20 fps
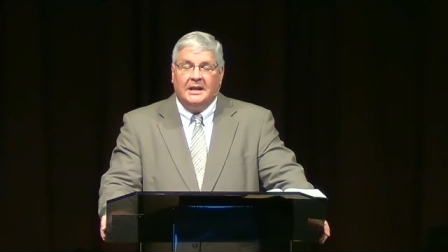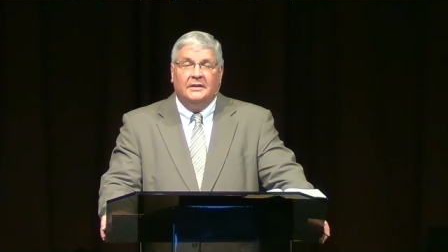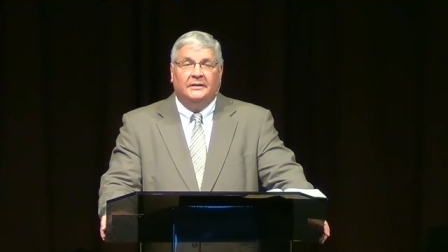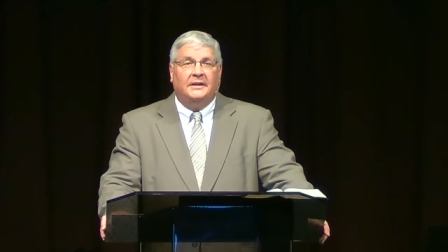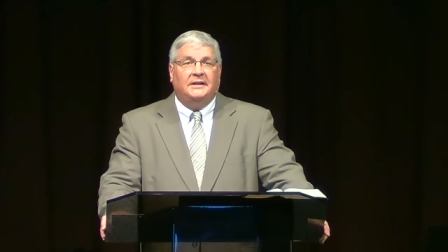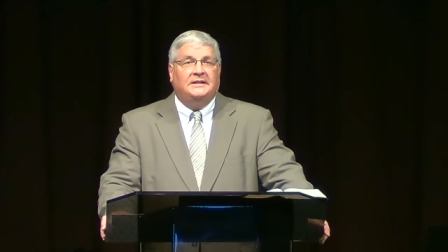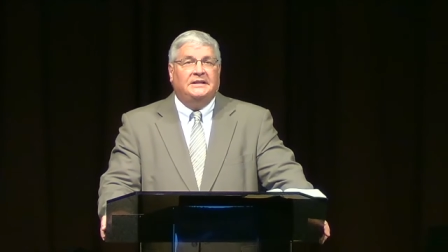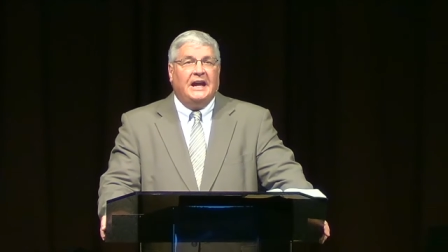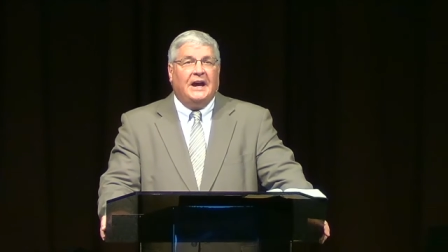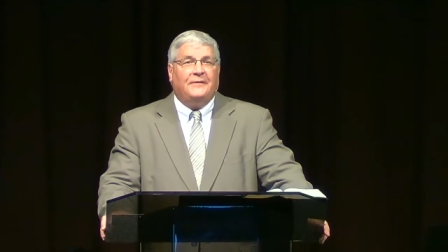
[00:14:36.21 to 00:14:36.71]

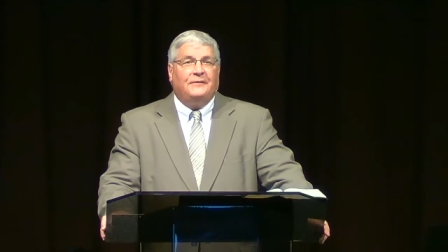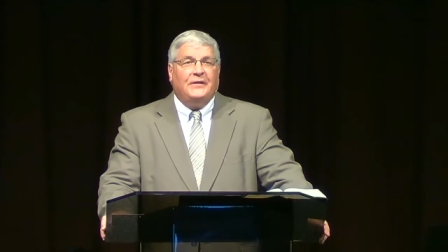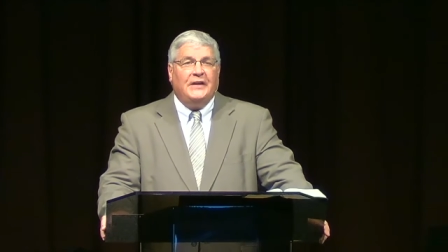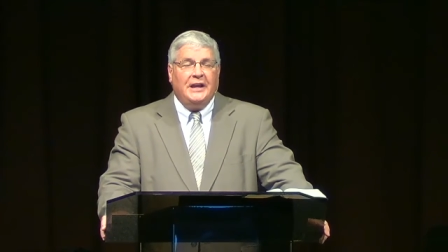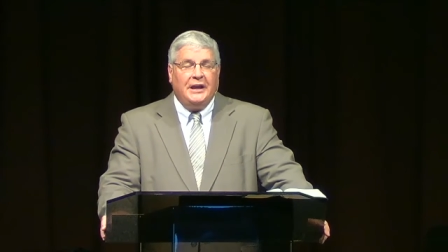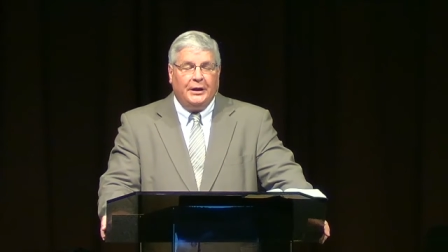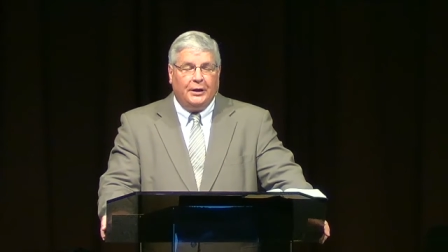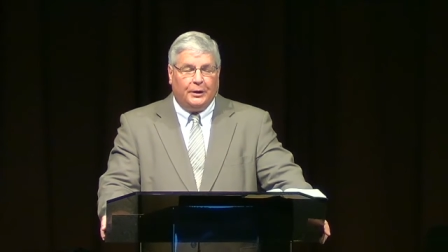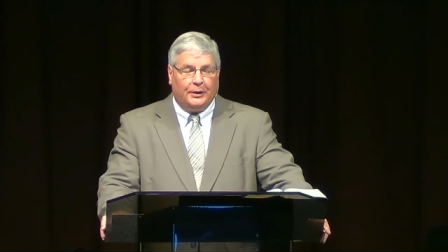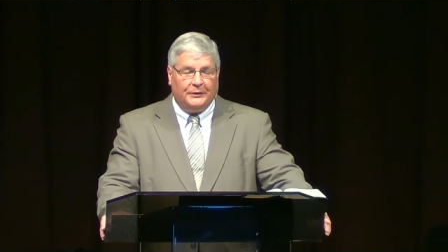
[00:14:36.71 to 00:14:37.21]
The deaf
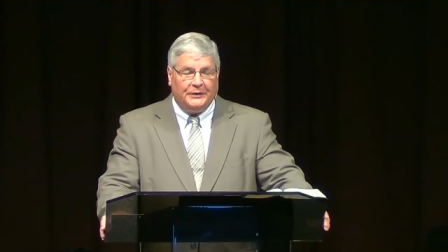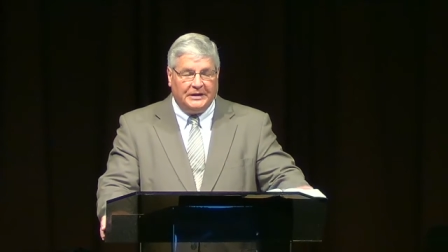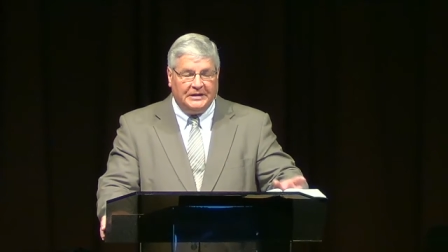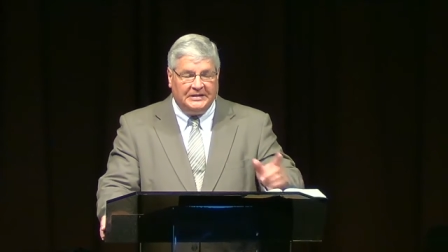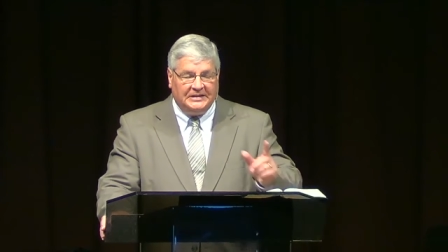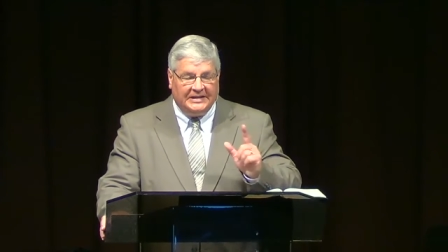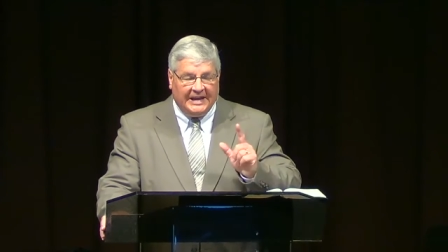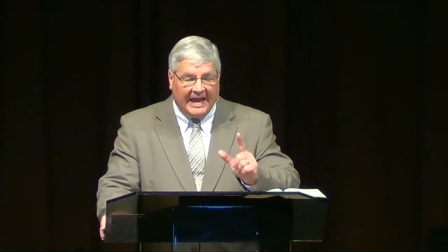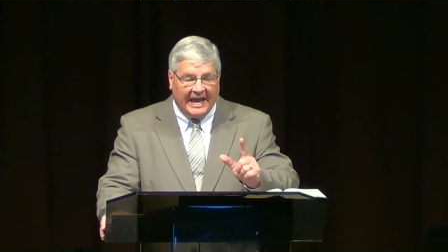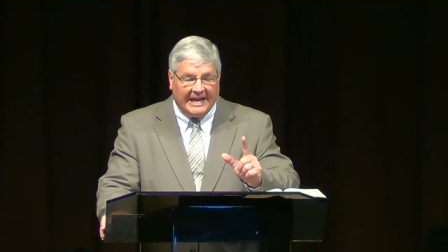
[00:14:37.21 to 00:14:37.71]
hear, the
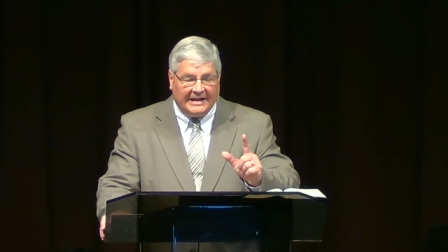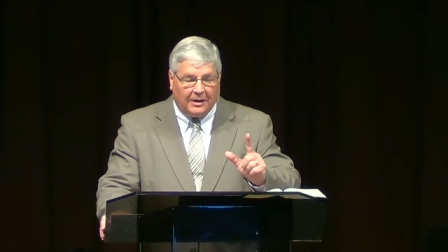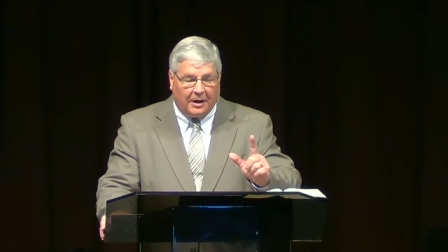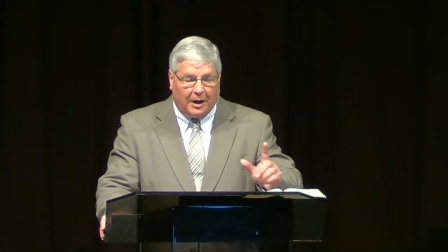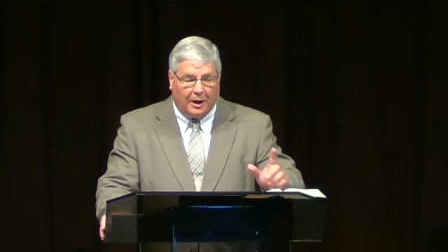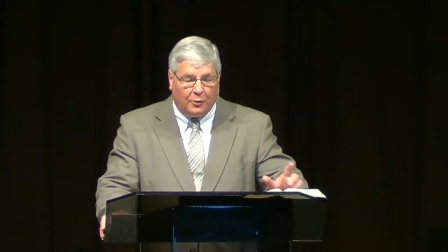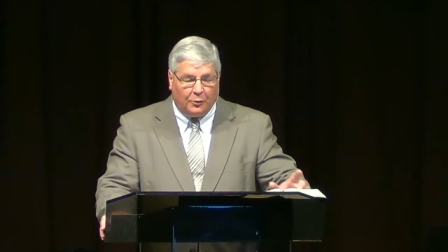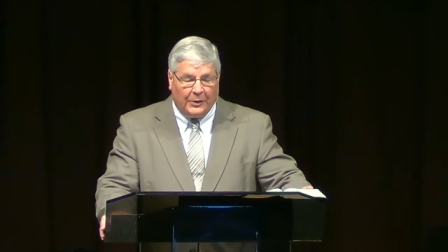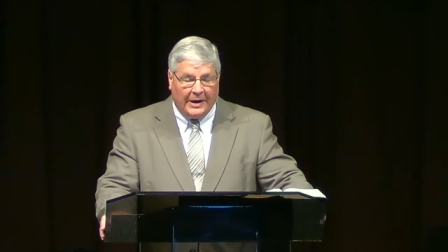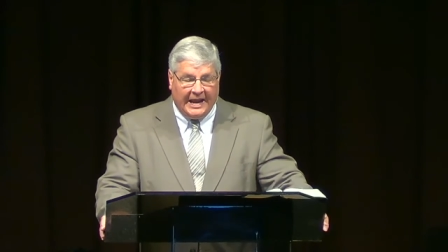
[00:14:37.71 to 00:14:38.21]
dead
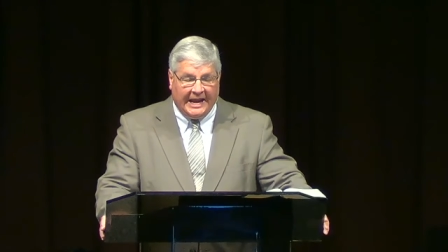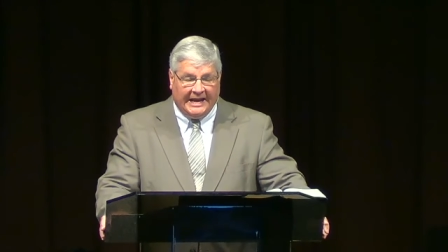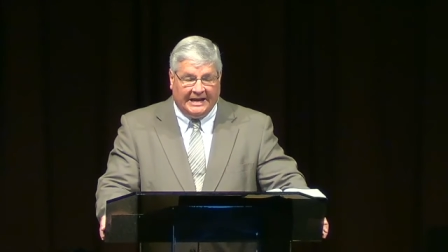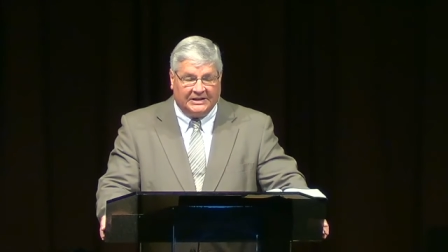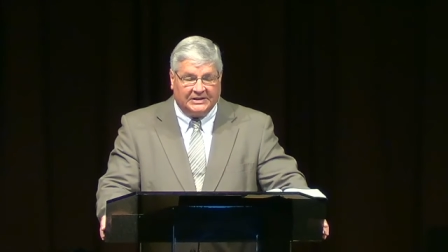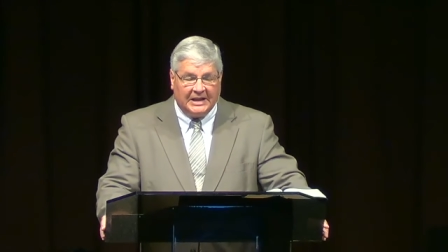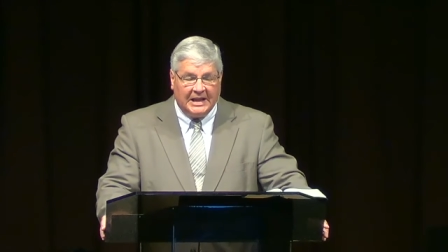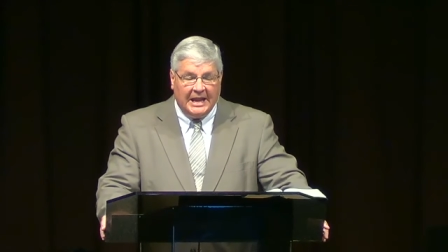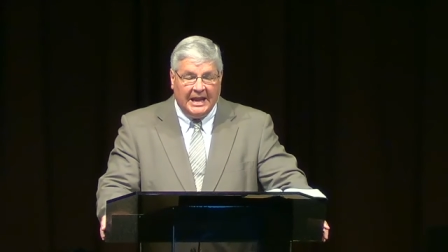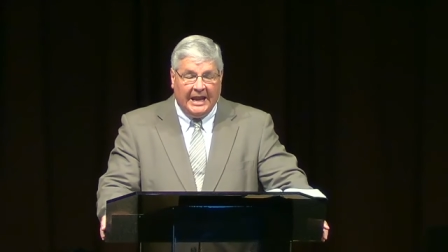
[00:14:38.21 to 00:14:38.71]
are
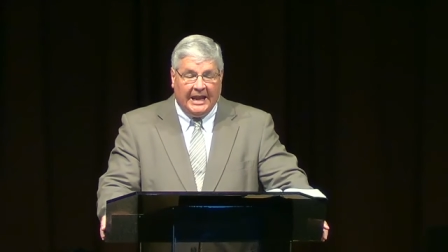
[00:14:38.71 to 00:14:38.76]
raised,